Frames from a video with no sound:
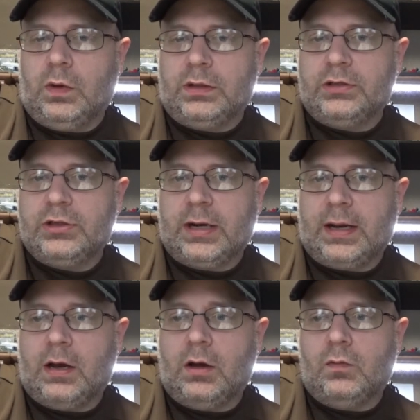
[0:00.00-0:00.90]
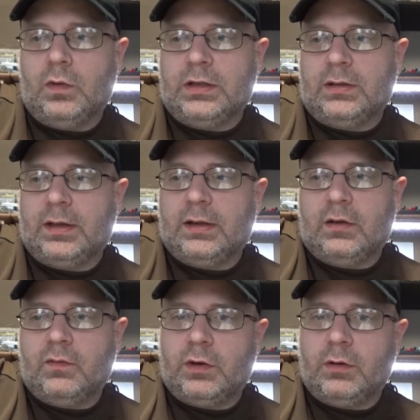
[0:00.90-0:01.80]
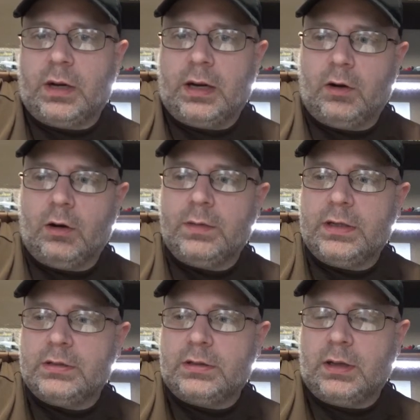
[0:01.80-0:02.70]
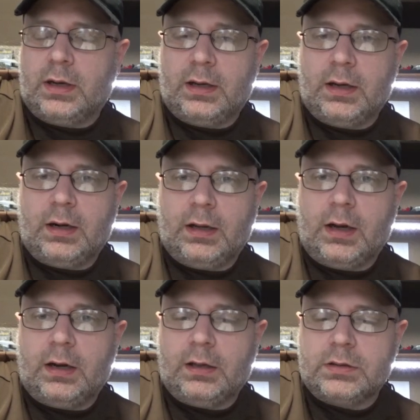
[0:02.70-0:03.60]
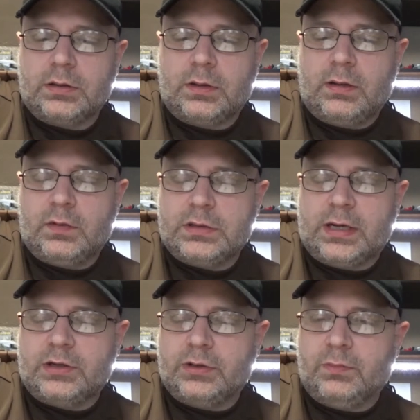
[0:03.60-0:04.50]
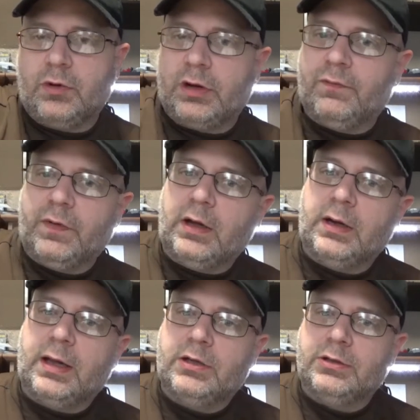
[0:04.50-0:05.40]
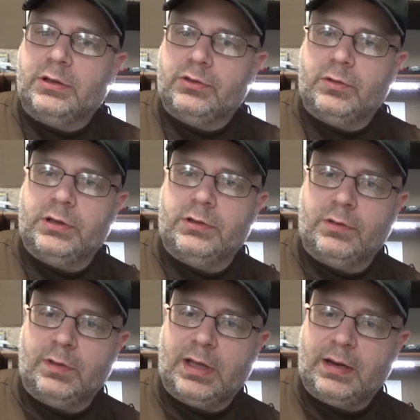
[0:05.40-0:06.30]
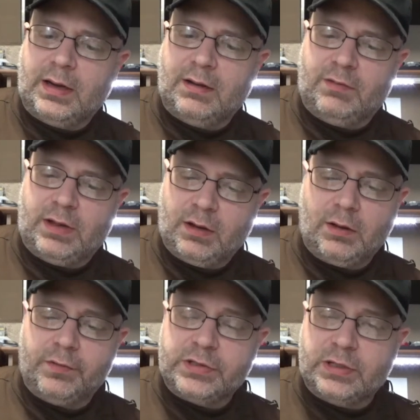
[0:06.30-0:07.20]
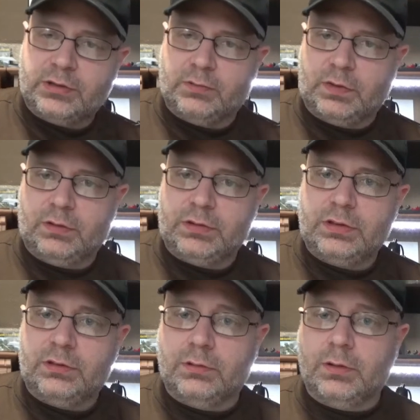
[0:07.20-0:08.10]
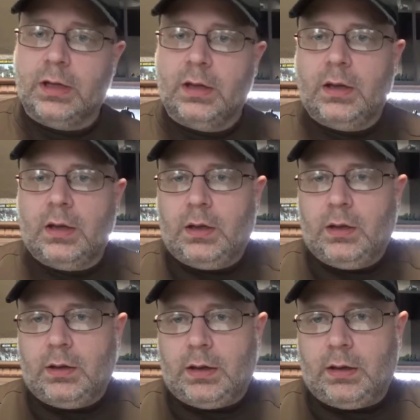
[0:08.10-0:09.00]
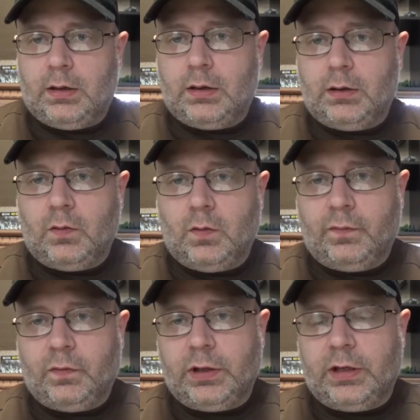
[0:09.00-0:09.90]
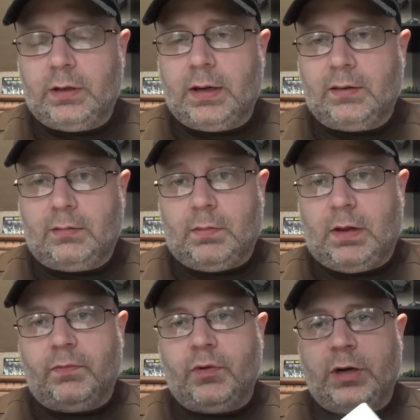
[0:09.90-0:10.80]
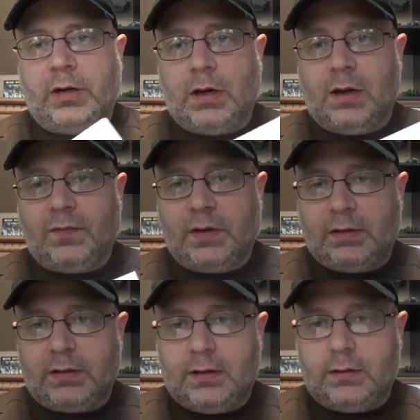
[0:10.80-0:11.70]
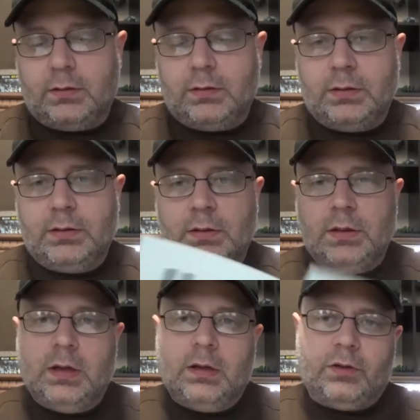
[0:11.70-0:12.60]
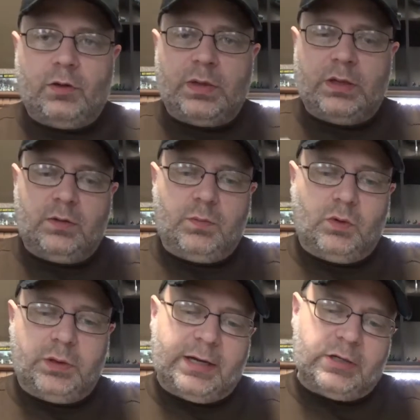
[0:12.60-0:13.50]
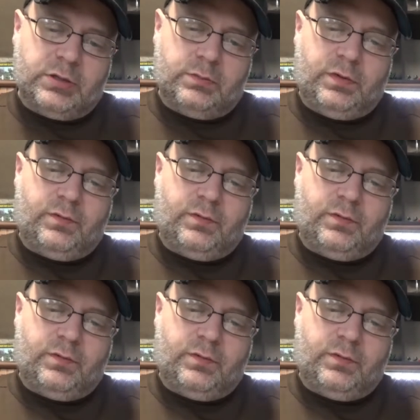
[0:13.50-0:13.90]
what to check out, what to think of when you're buying armies, yada yada yada. So that was actually pretty fun. I actually enjoyed doing that and having that conversation with those two. And hopefully, I'm pretty confident that they'll be into Bold Action